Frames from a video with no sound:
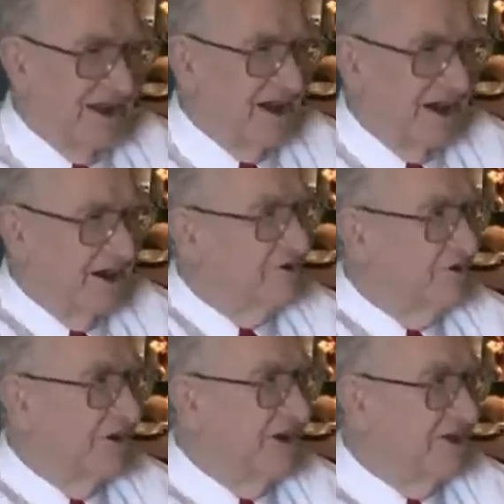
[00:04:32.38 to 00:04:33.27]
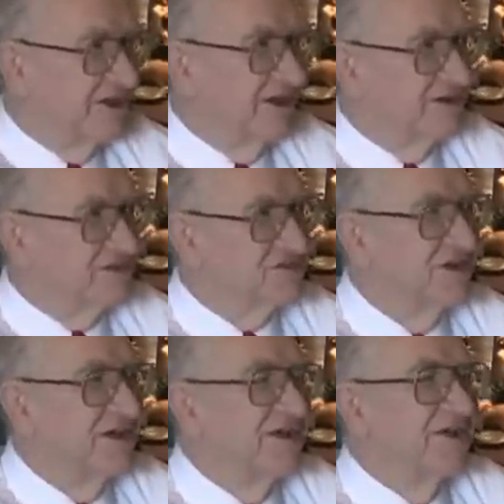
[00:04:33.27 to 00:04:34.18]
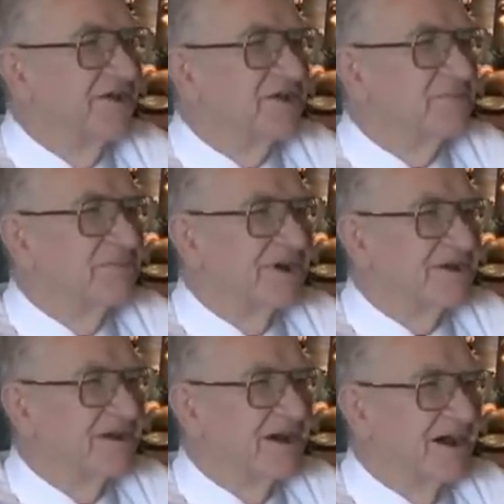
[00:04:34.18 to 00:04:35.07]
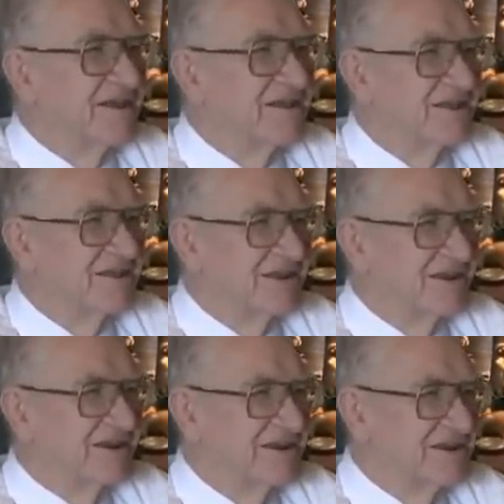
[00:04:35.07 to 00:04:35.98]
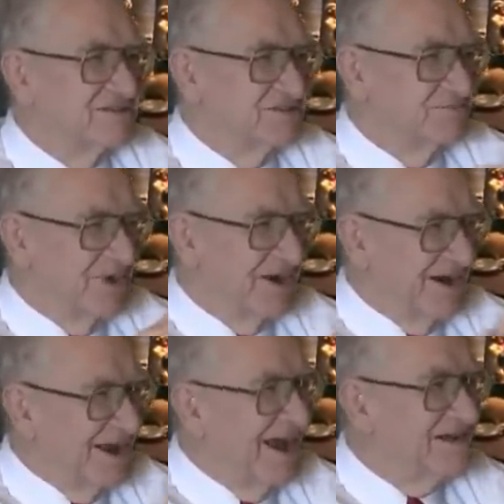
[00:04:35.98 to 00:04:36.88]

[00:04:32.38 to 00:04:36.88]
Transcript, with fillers: like iron or anything Yeah. else. But I, but it